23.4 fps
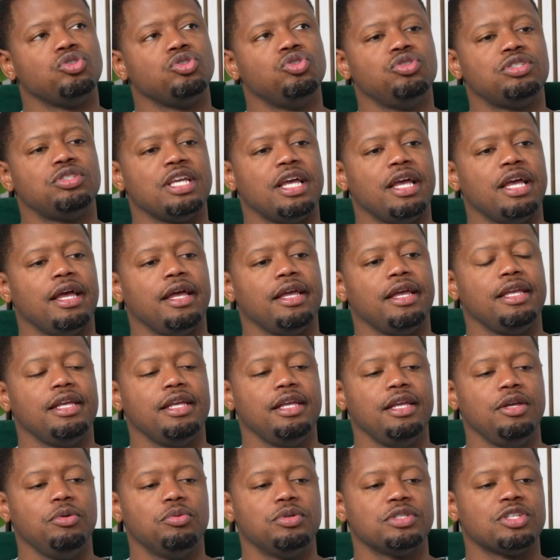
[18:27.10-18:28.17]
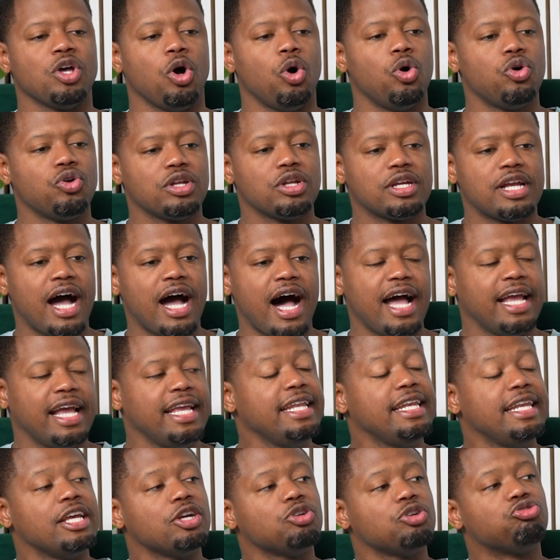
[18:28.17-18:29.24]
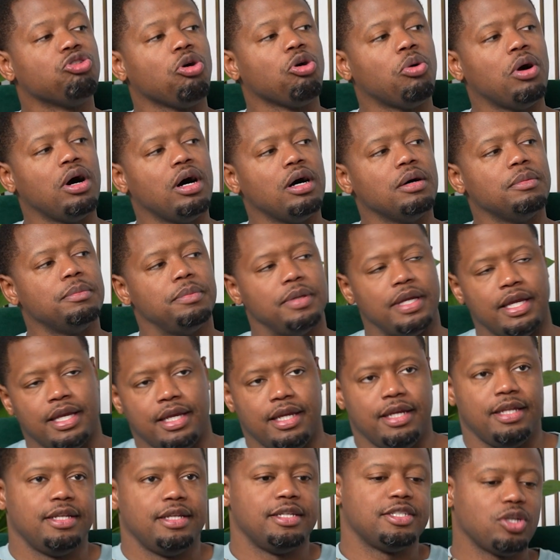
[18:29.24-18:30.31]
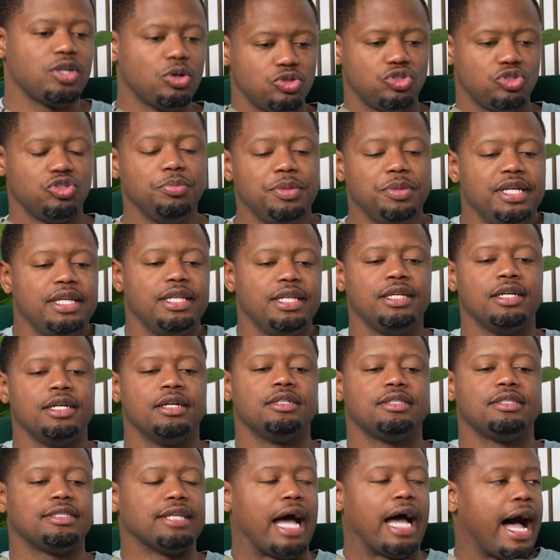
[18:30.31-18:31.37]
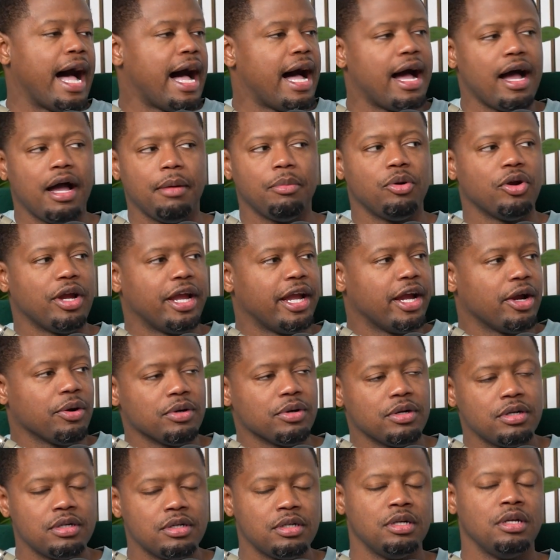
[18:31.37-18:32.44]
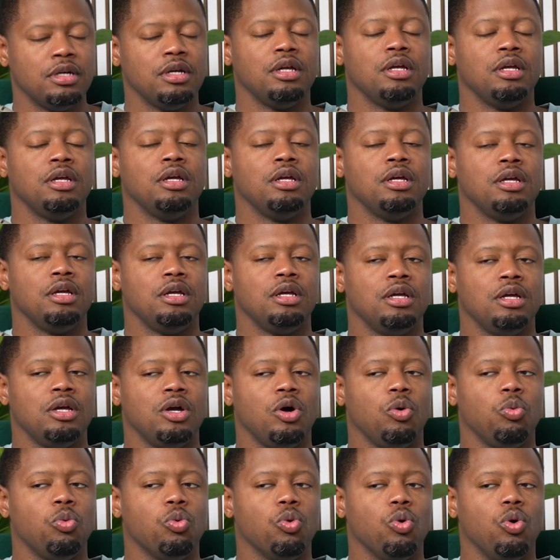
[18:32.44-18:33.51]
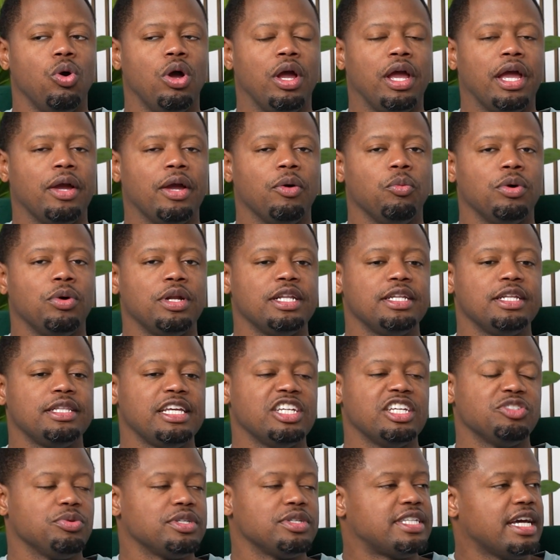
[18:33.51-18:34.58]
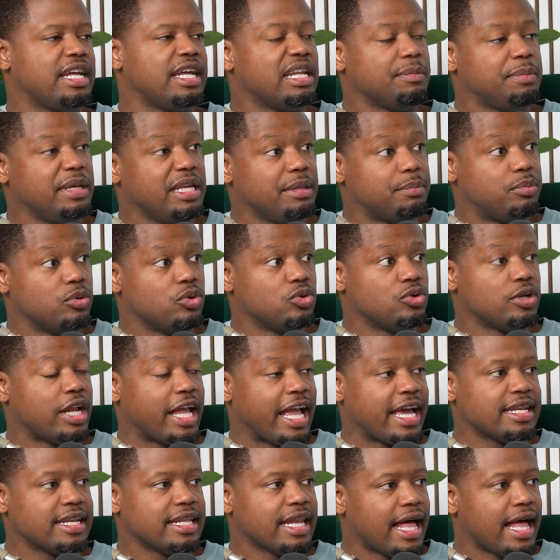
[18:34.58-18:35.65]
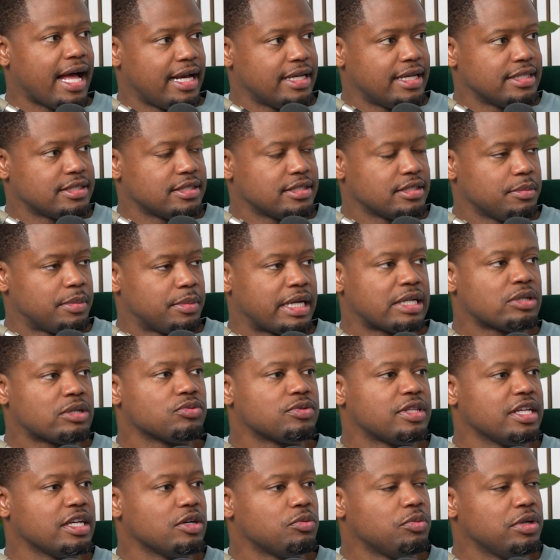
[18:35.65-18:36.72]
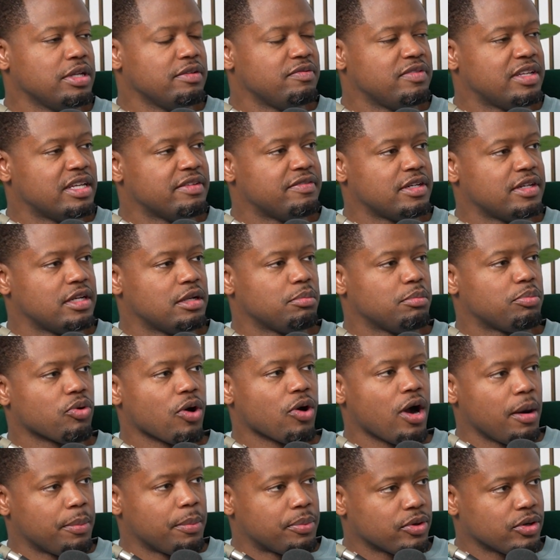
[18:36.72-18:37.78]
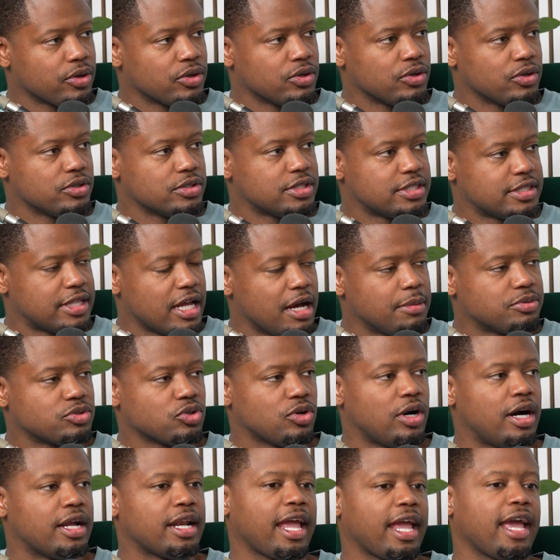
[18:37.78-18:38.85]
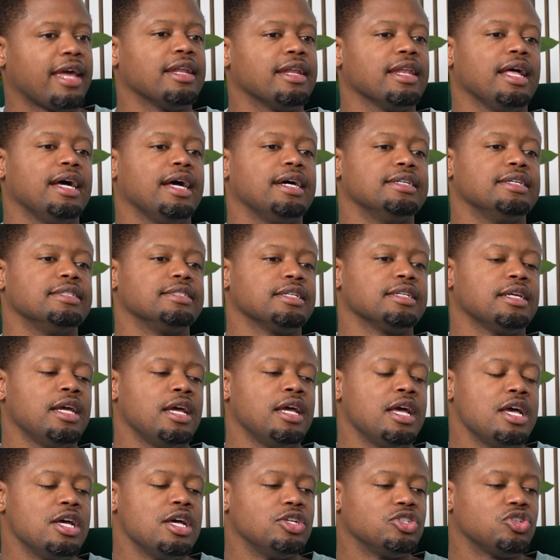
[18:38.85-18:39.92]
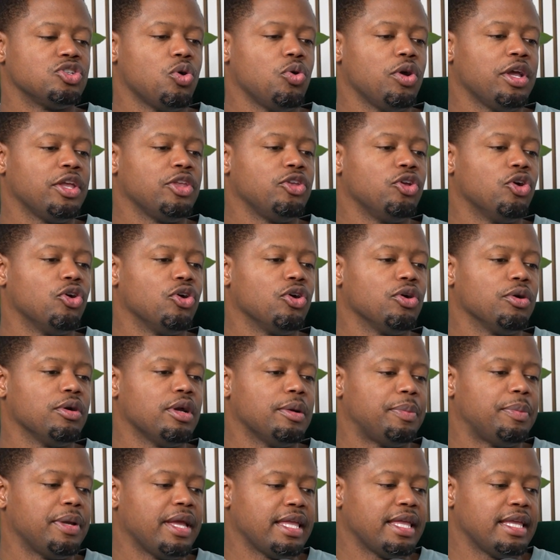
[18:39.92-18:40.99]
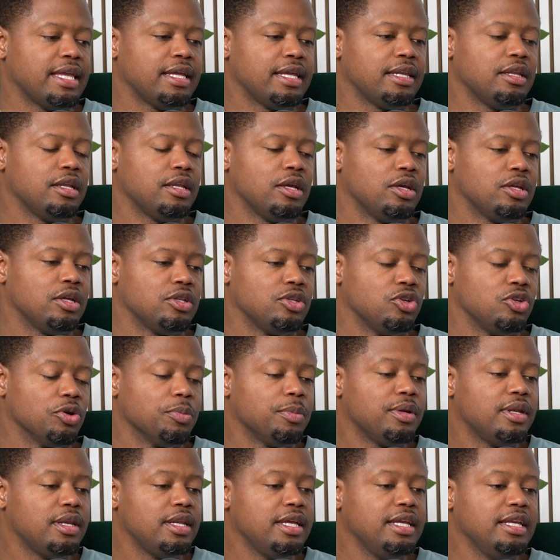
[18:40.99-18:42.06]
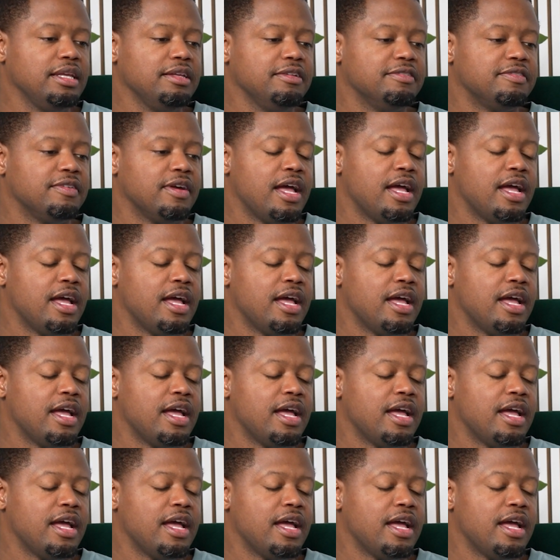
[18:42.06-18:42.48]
you said he was an older guy. He didn't grow up in the social media time or era. And one of the things we're telling people to analyze, but I don't think we've given them proper steps on how to analyze. So in your opinion and your belief,